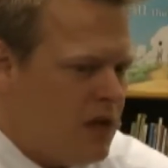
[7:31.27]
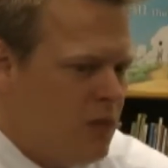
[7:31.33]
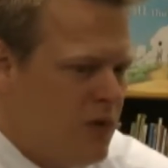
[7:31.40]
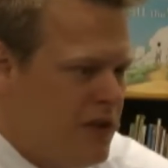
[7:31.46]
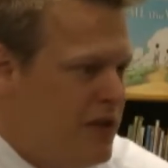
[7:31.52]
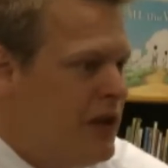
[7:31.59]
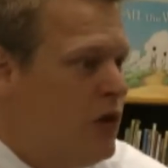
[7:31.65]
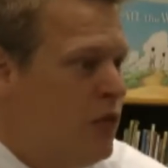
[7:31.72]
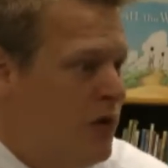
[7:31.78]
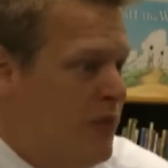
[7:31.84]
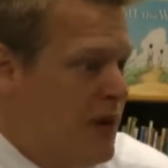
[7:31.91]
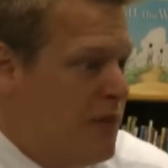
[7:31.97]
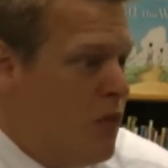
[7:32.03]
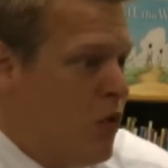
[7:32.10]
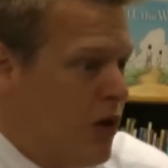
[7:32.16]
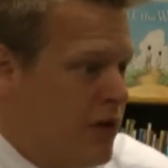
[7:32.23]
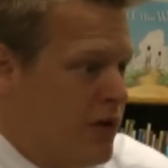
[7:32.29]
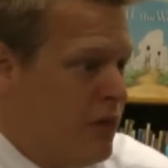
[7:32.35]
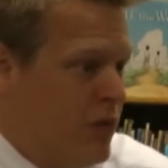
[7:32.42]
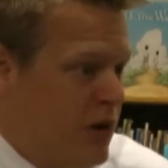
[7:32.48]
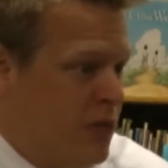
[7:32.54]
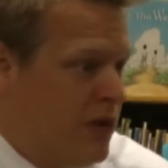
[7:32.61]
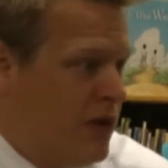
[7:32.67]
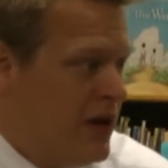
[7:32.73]
We think it will be more than
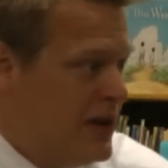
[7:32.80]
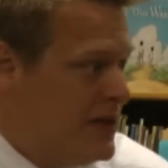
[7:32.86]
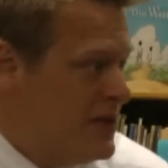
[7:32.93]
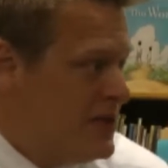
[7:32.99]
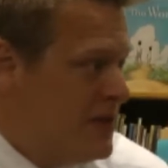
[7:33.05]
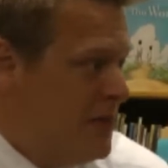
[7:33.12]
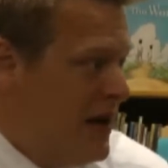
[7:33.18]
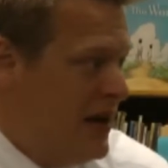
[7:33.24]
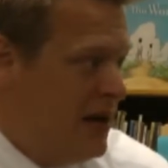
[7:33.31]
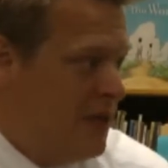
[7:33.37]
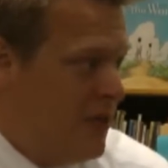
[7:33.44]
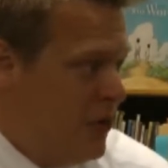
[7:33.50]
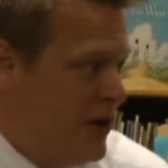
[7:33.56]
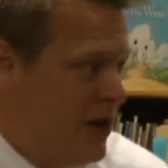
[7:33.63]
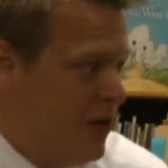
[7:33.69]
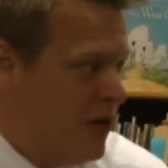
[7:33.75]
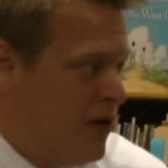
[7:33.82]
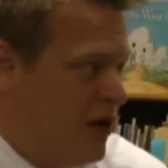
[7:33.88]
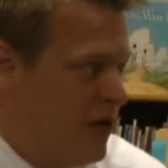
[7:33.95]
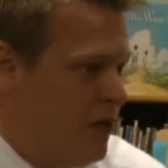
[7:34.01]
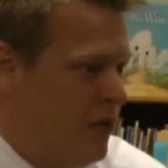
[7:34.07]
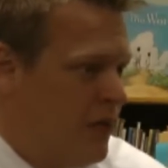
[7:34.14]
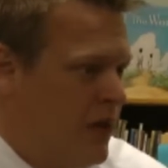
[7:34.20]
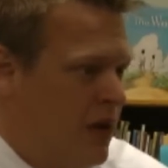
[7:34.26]
we were anticipating, but we don't
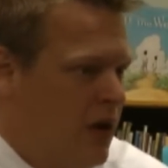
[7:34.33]
know.